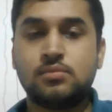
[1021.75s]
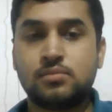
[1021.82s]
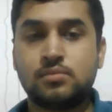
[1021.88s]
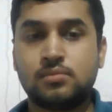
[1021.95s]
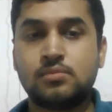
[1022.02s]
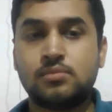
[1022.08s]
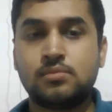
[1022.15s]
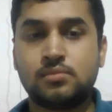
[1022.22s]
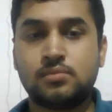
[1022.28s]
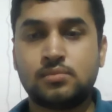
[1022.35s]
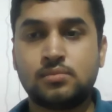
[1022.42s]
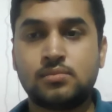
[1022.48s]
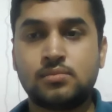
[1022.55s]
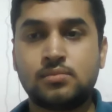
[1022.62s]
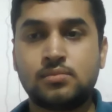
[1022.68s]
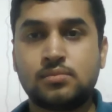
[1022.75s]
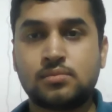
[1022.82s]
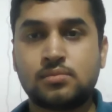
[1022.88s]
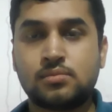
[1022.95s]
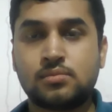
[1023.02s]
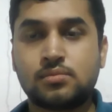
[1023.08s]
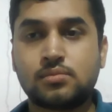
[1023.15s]

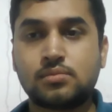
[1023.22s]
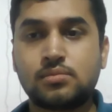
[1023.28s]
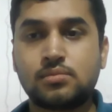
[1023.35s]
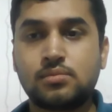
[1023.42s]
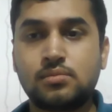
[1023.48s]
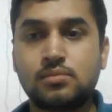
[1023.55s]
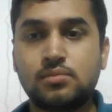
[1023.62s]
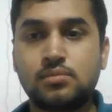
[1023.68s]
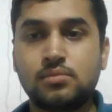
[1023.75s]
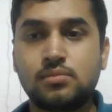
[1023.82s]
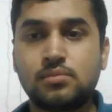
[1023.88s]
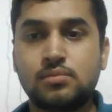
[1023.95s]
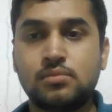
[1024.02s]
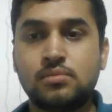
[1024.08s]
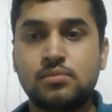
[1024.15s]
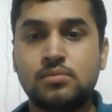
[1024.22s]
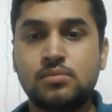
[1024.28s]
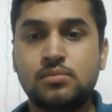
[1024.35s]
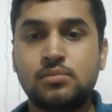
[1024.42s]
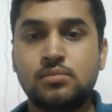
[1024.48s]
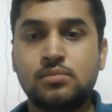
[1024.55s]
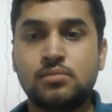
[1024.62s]

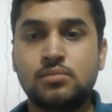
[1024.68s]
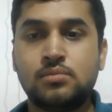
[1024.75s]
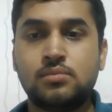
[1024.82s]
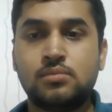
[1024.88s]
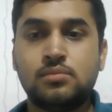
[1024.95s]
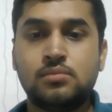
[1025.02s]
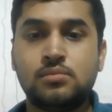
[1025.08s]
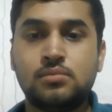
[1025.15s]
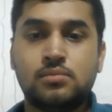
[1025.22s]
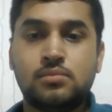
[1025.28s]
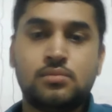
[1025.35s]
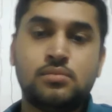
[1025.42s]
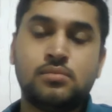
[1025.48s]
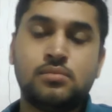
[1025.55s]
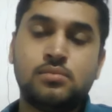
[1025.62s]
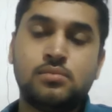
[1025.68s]
[no speech]